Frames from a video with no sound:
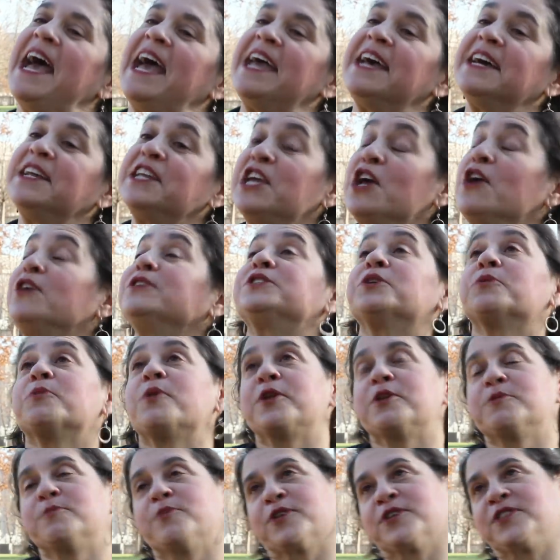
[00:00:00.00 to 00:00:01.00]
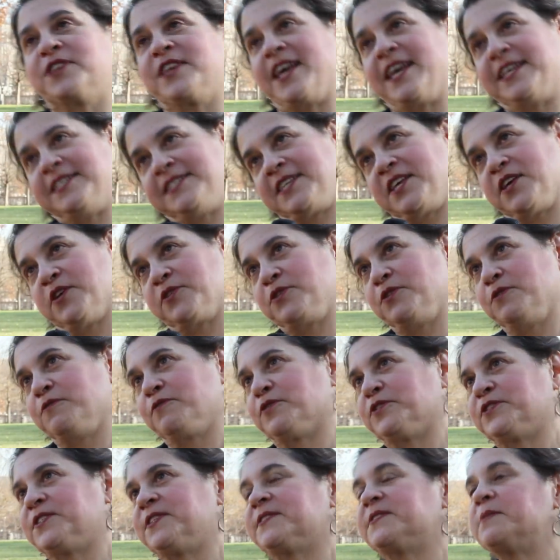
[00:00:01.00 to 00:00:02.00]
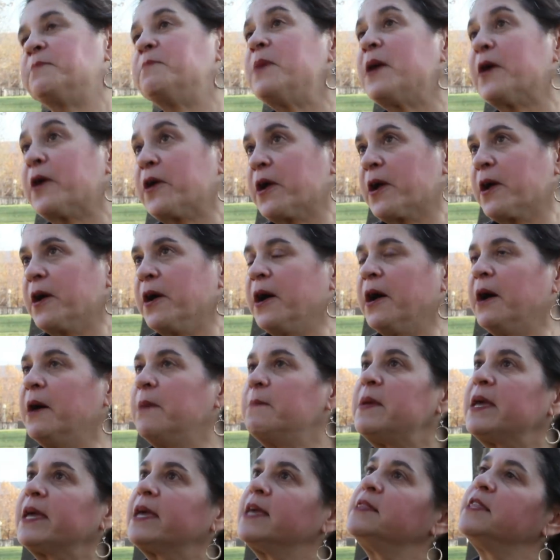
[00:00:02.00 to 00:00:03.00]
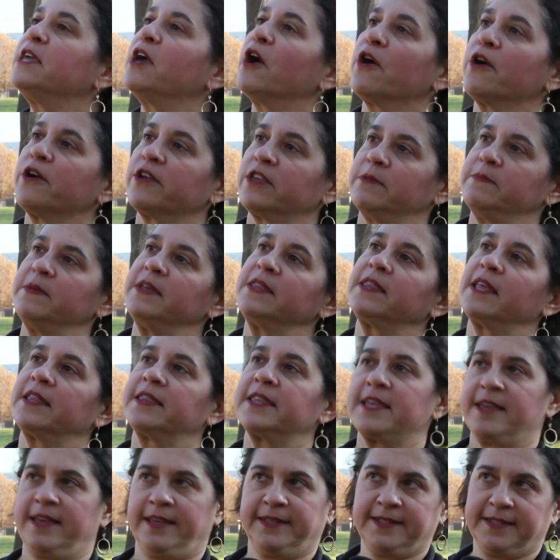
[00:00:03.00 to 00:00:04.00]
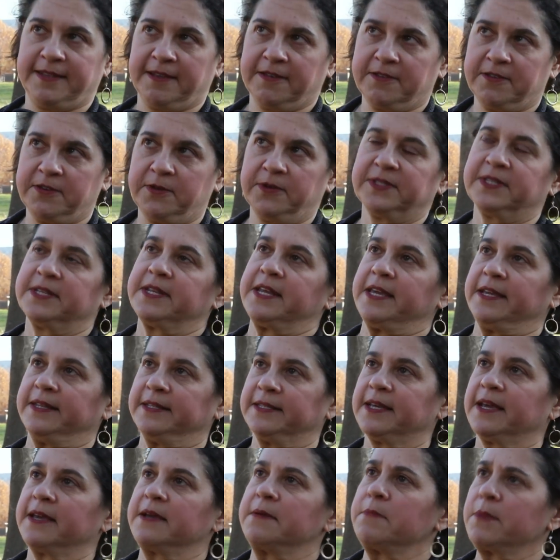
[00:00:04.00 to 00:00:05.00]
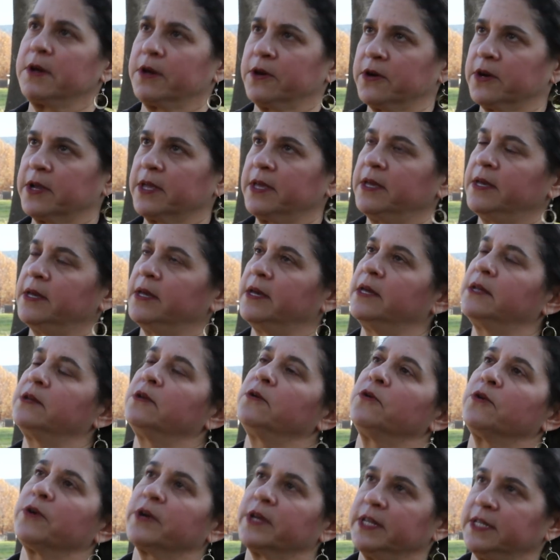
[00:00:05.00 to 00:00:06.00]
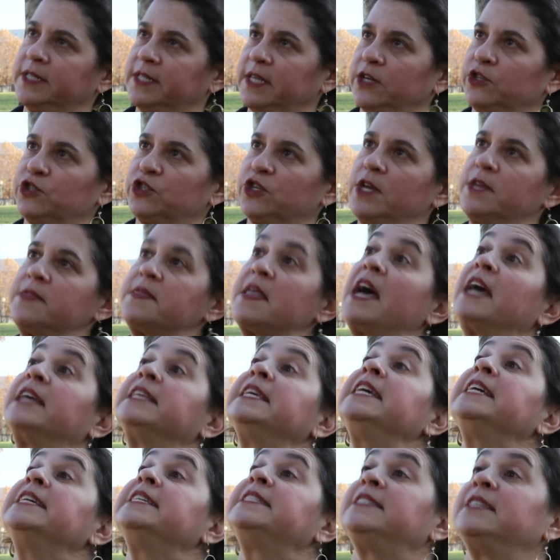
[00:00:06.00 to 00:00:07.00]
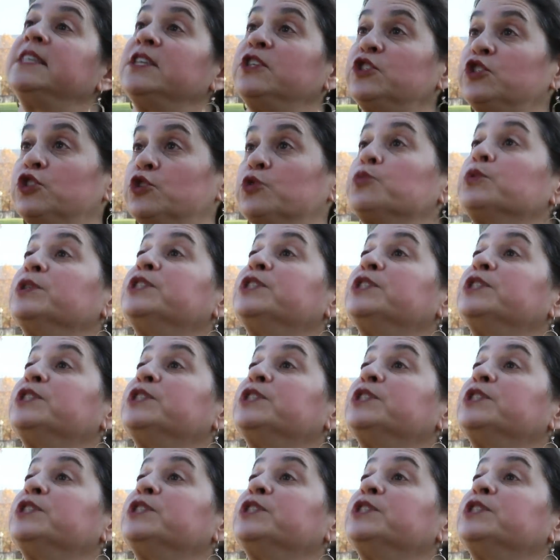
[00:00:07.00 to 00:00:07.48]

And he also wrote a book, The A C L U Versus America, making the argument that the A C L U is an anti-American organization that seeks to